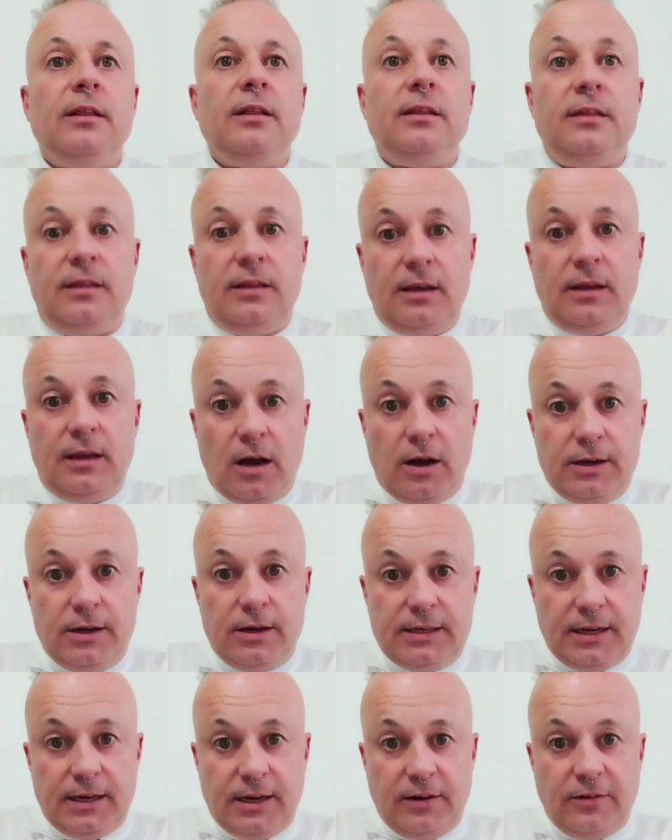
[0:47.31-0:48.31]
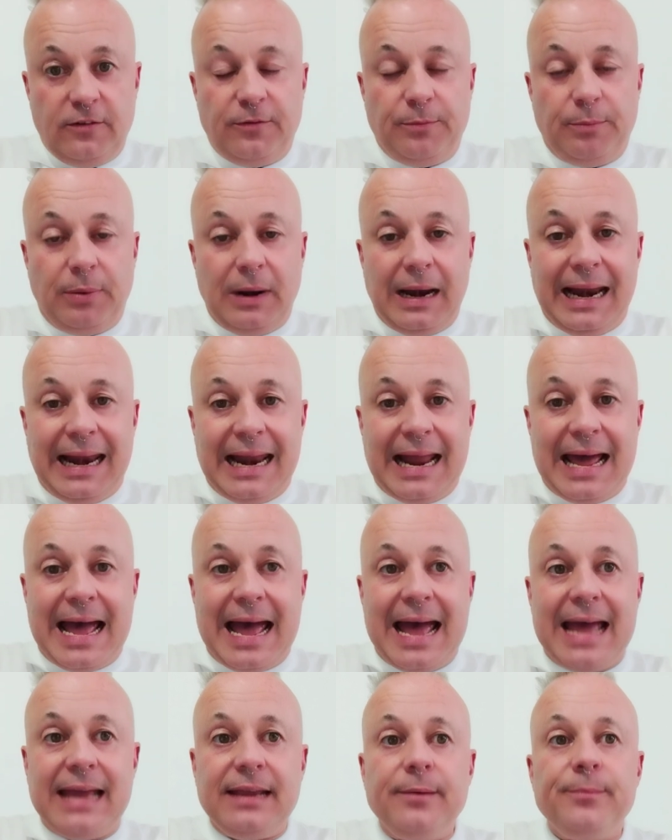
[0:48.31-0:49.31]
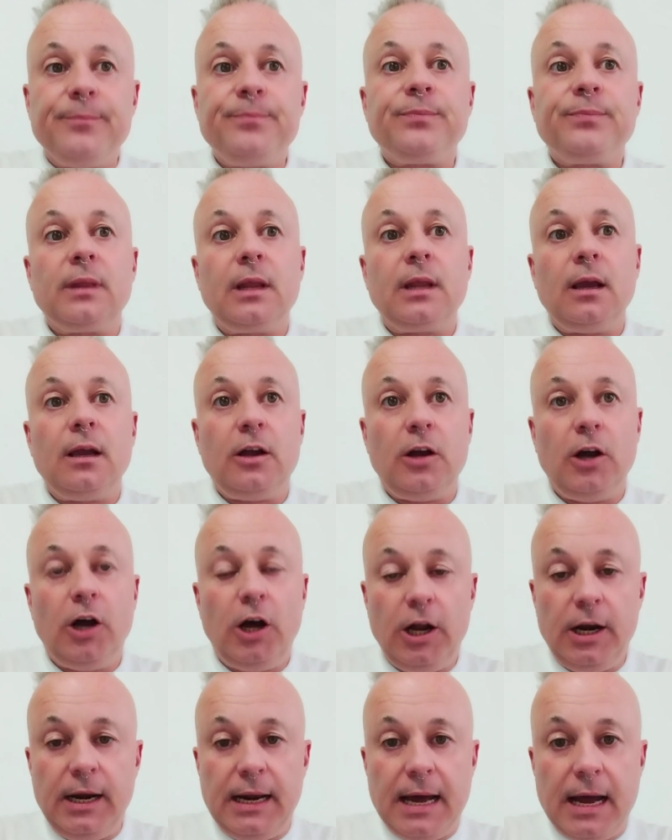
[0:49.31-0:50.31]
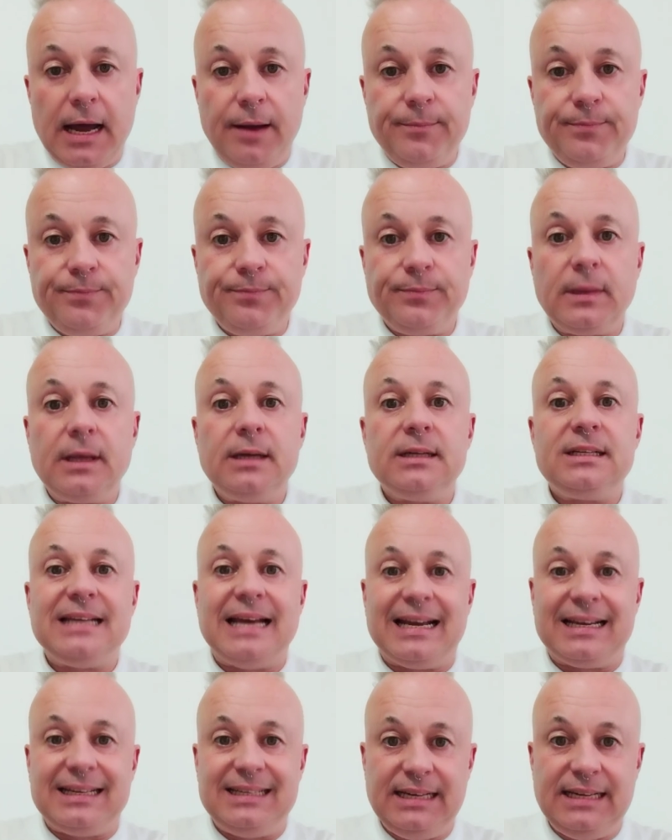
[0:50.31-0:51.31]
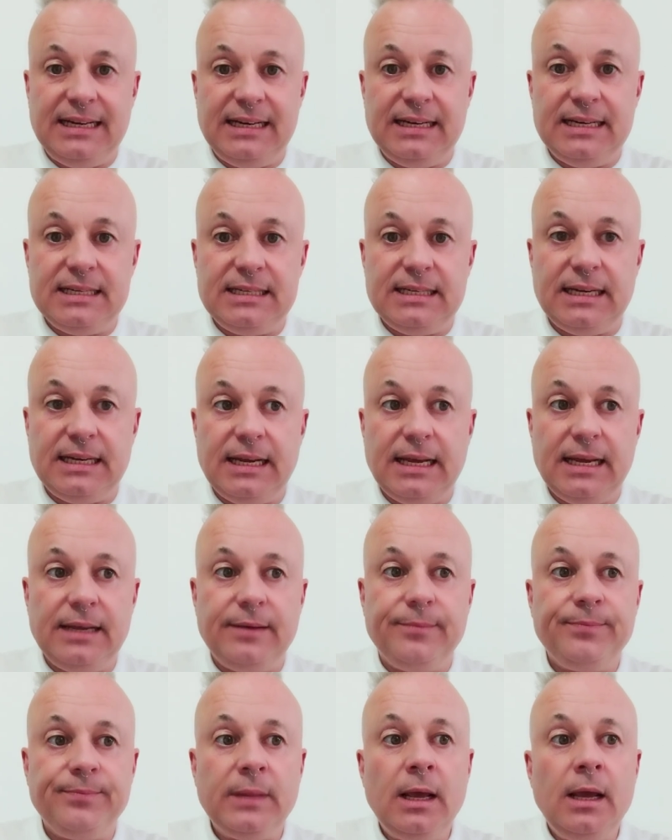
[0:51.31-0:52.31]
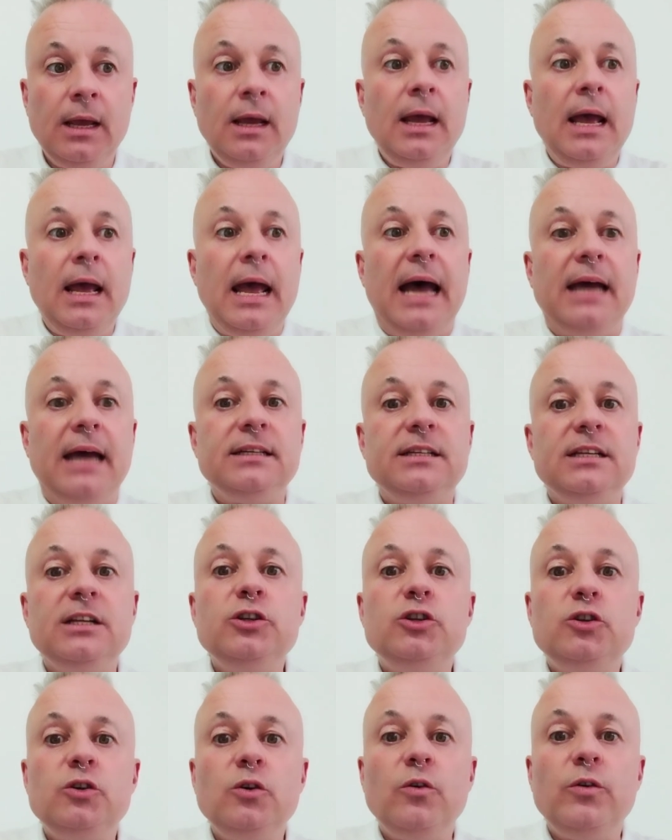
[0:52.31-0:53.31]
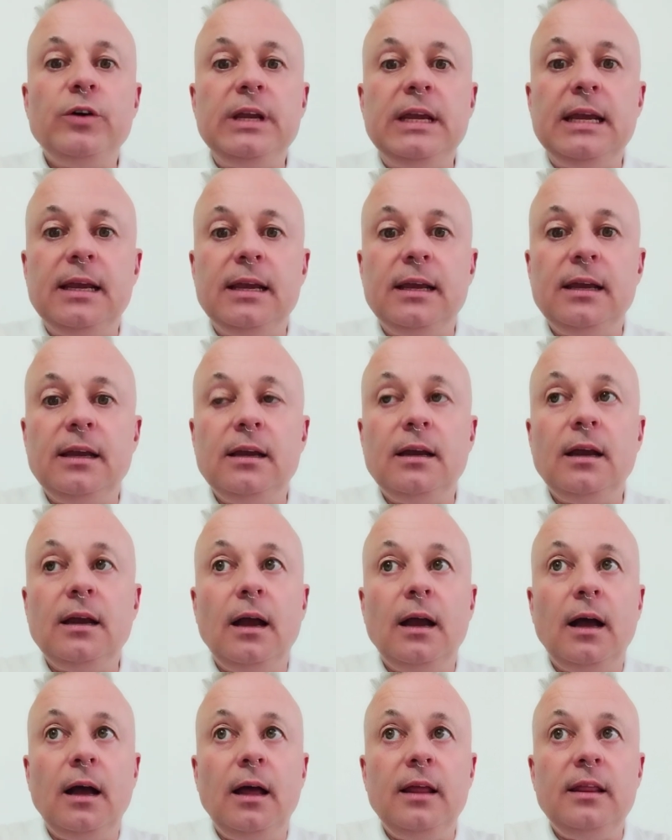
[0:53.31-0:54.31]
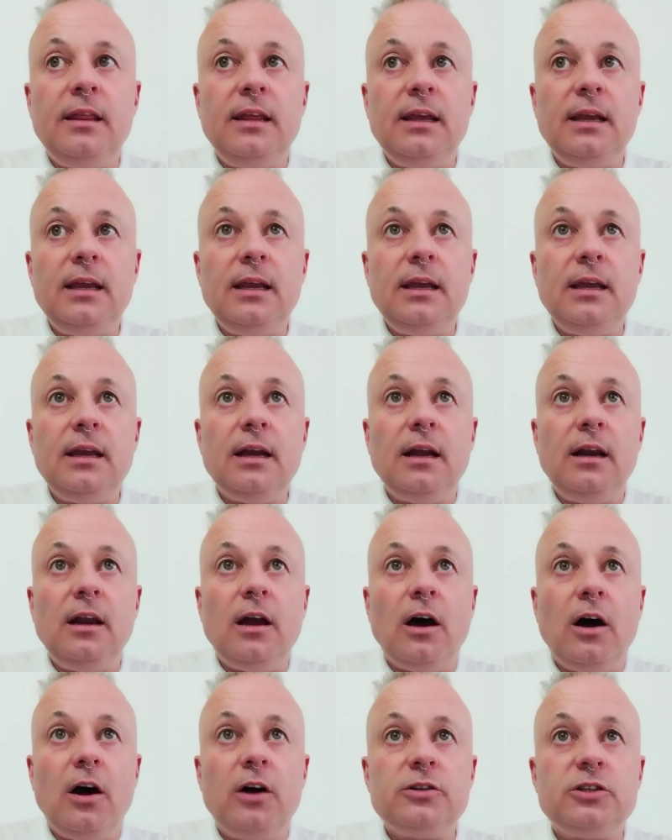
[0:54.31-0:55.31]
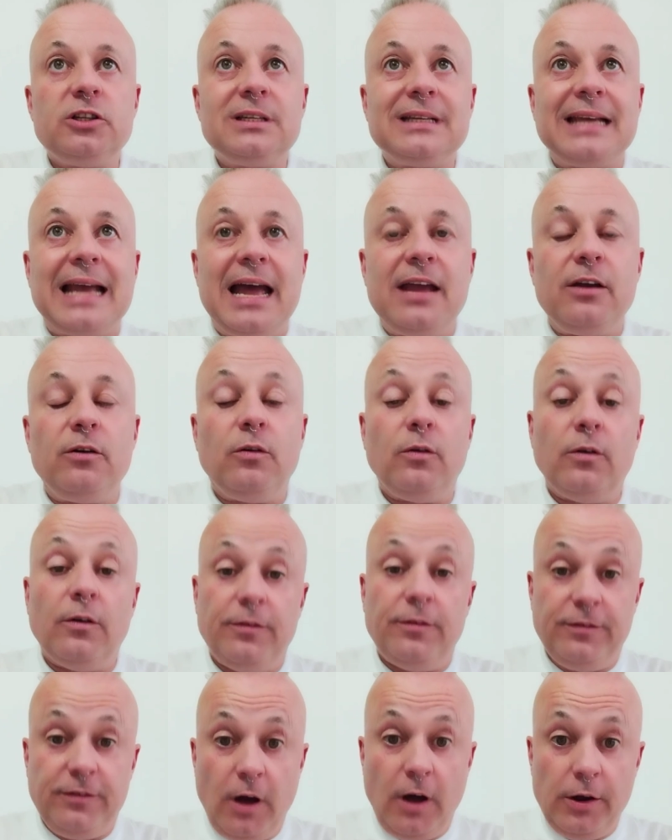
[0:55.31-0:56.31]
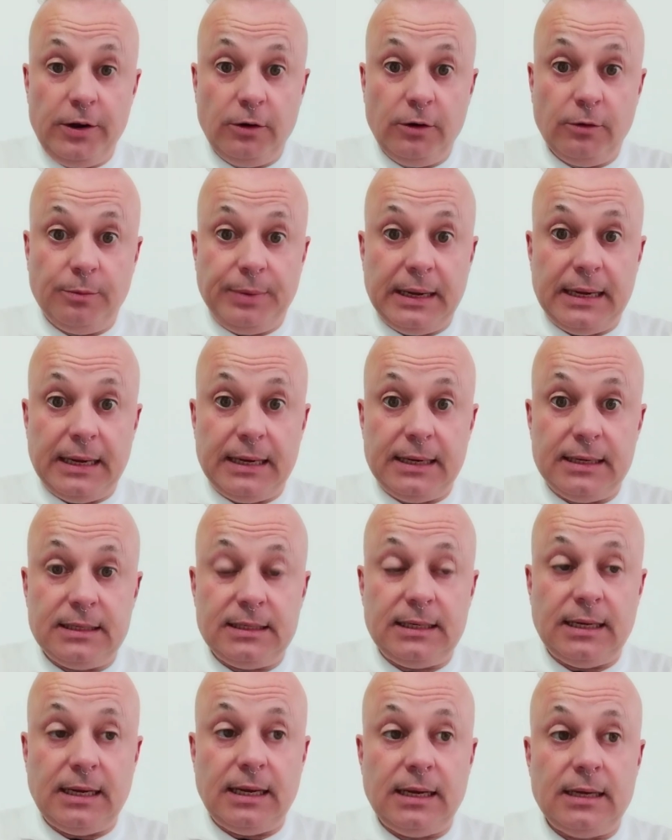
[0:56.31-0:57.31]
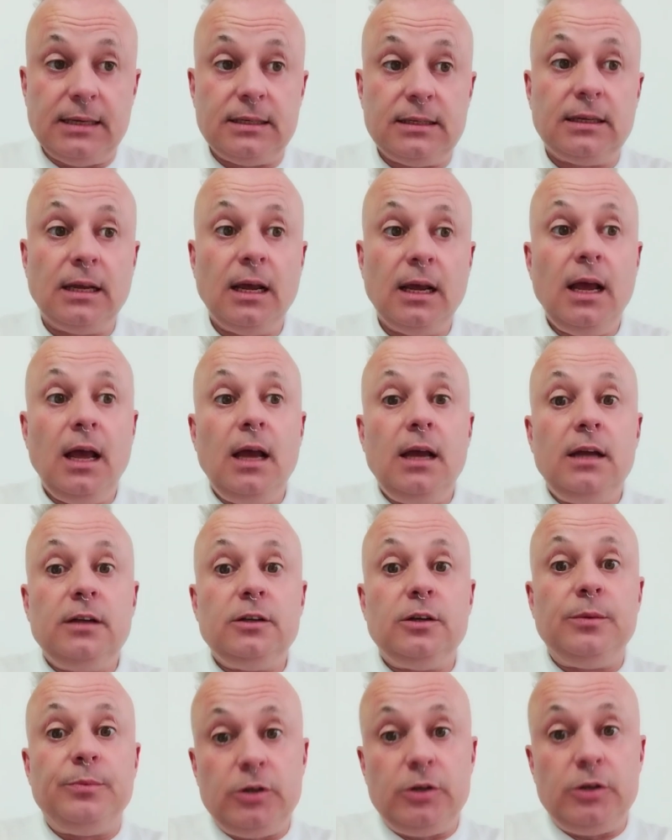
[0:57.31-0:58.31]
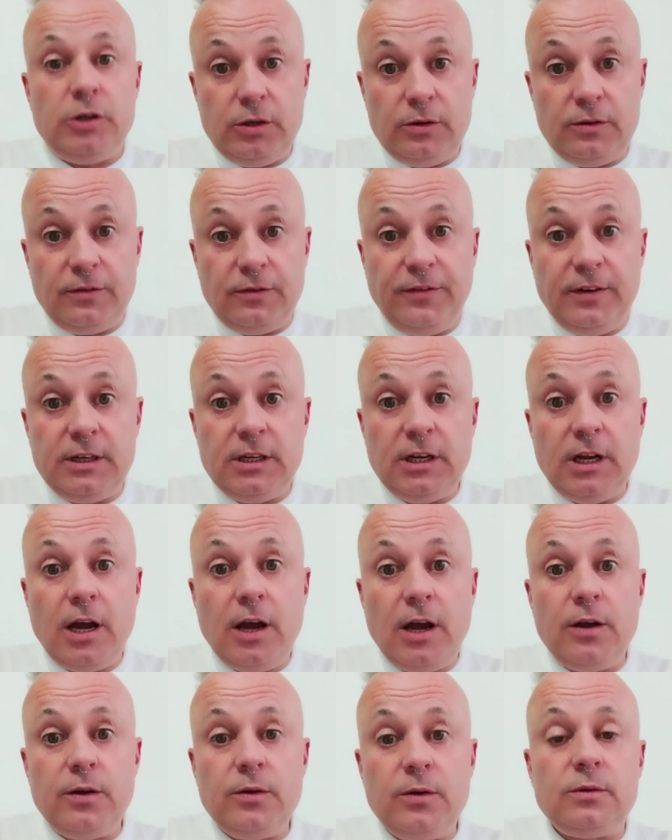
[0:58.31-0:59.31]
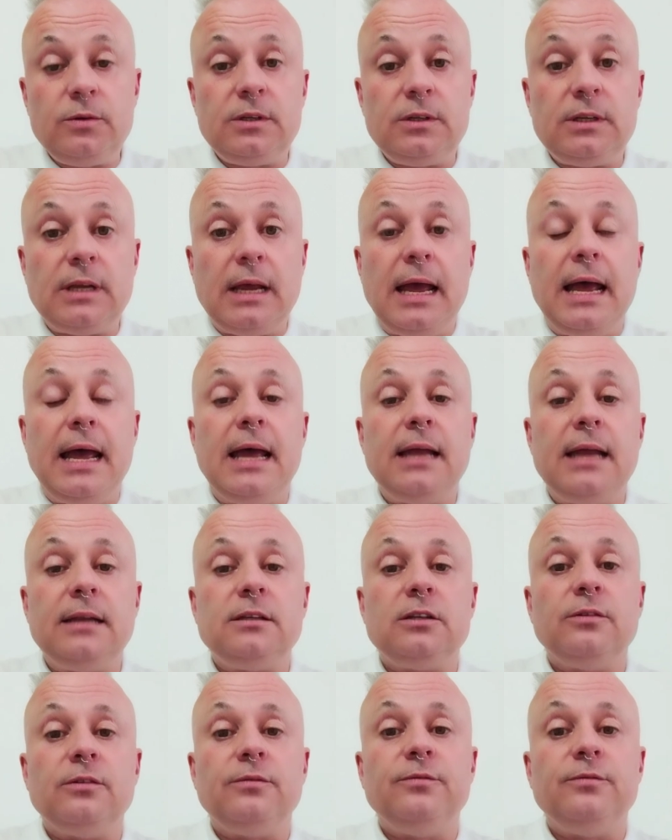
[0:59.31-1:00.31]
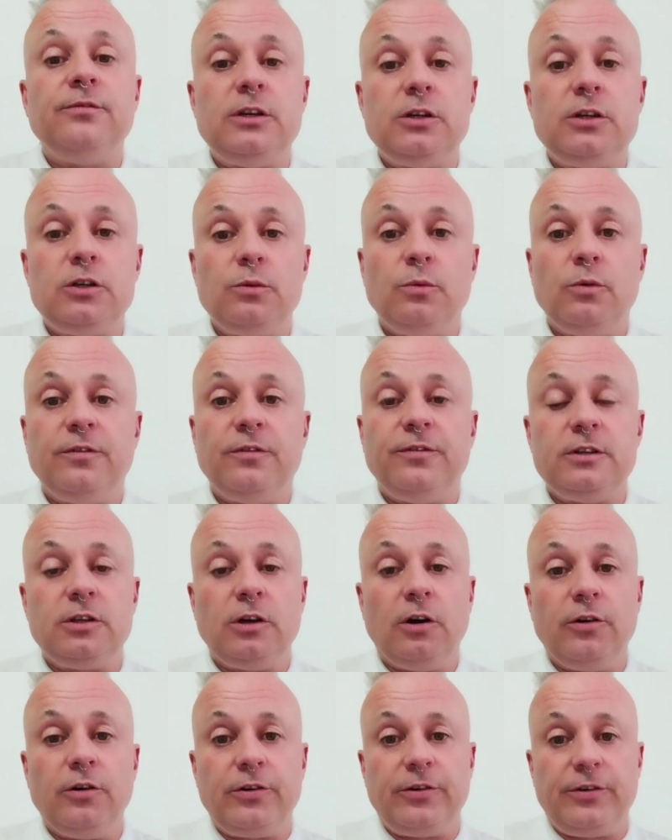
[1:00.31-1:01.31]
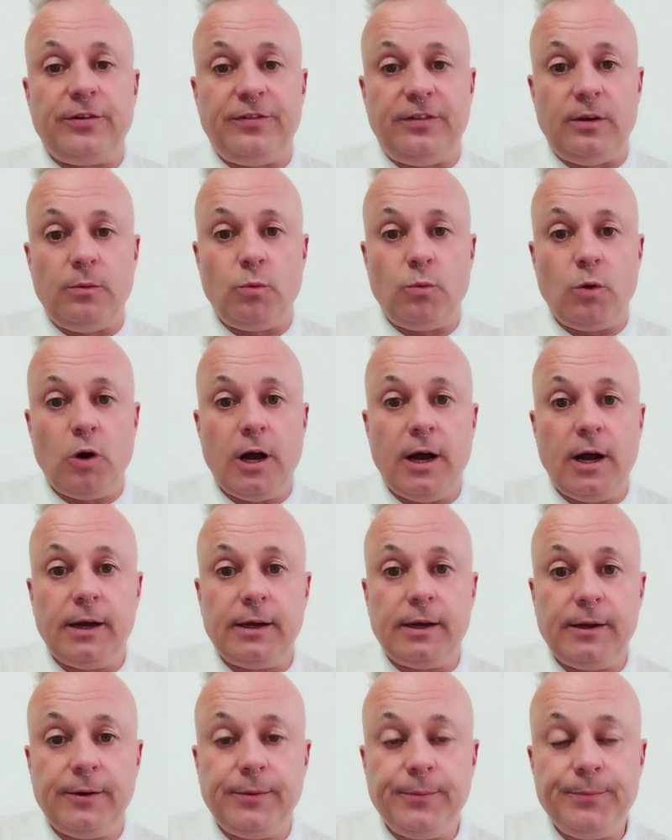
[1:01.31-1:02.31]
the idea of play, colour, tactility, and enjoying the large-scale final pieces to produce videos and some visual photography work.